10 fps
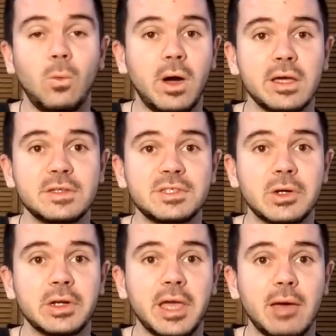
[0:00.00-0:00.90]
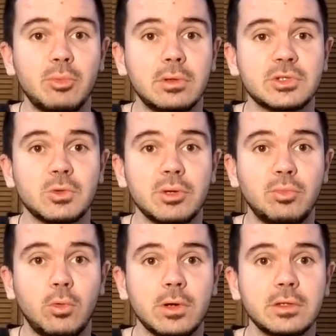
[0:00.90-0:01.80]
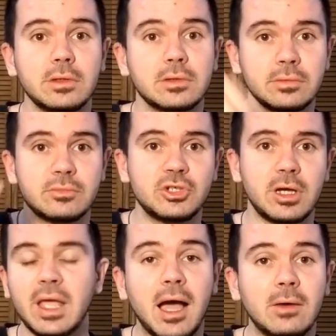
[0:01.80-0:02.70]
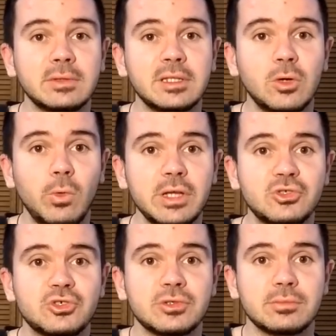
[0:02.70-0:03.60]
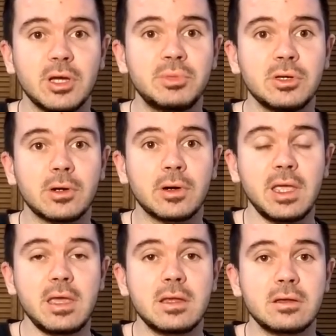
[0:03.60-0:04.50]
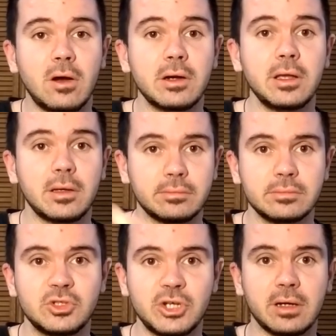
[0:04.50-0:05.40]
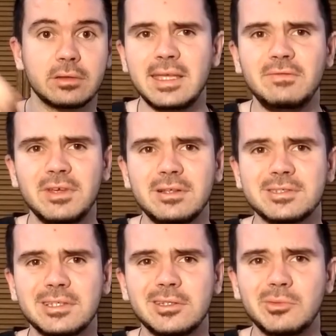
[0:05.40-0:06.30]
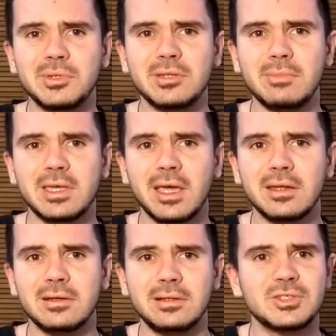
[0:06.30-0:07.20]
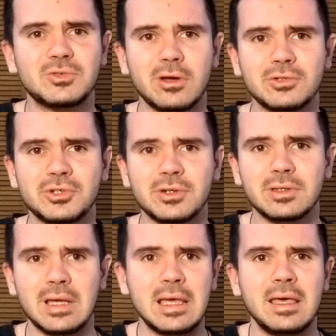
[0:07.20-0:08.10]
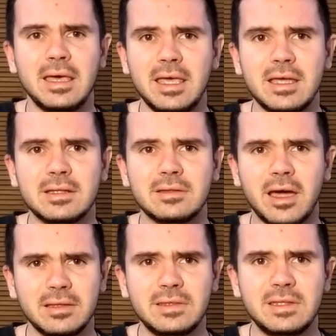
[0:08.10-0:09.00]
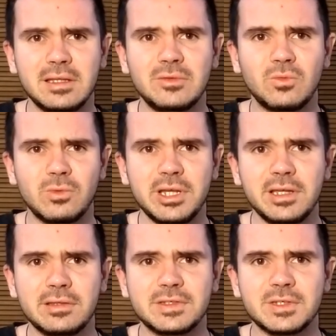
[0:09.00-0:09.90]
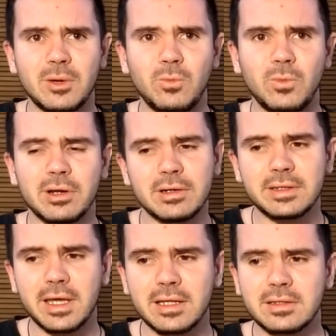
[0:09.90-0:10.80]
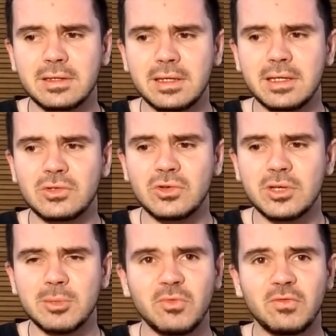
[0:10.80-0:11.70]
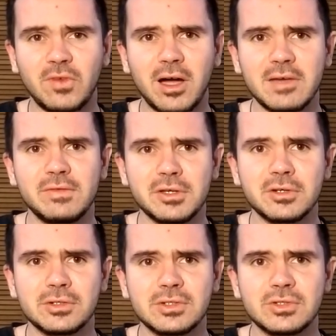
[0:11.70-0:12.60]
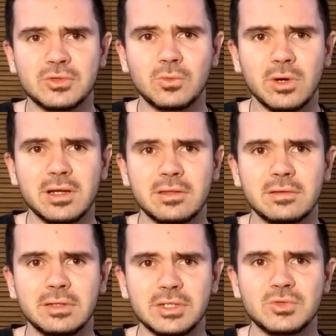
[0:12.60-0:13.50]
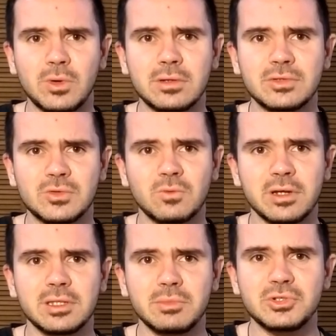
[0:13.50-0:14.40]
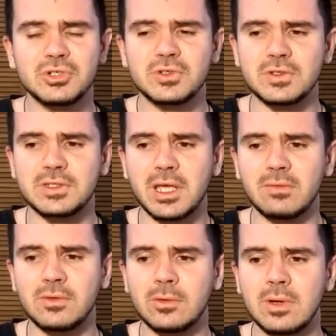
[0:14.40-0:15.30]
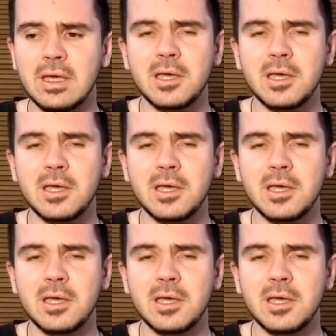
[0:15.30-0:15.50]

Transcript: Why is there an apple so important? Checked. How did the witch appear in Narnia? Checked. It feels a little bit mechanically structured. And I did read somewhere that it took him 5 years to write this one, to write The Magician's Nephew,